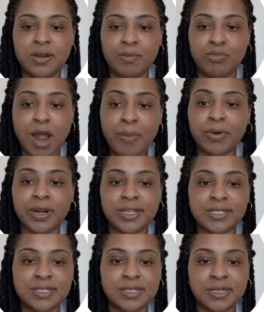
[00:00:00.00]

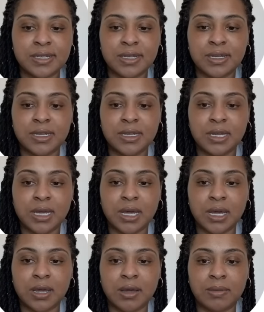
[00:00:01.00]
properties.
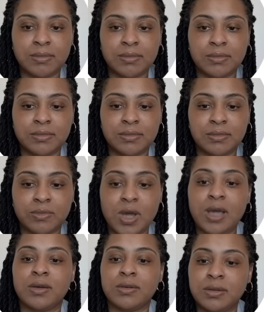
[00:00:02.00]

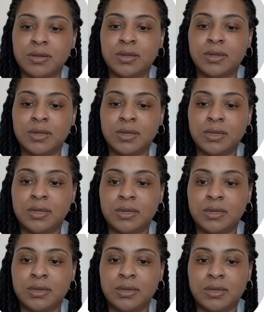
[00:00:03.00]
Wow.
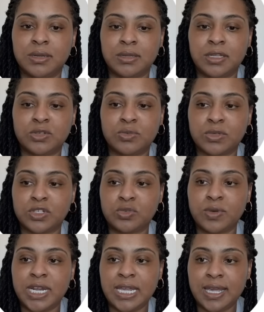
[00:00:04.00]
This one was
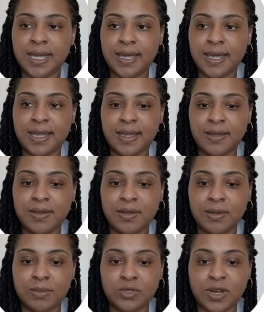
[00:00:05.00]
$20K. I'm
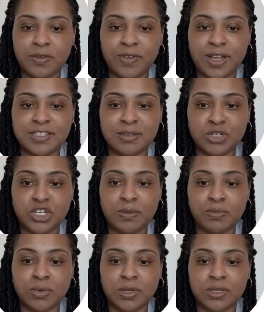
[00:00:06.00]
trying to find some
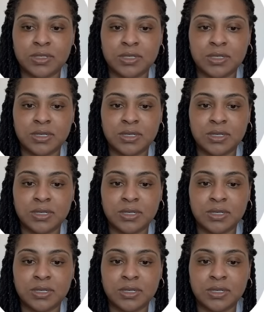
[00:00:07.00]
cheap ones.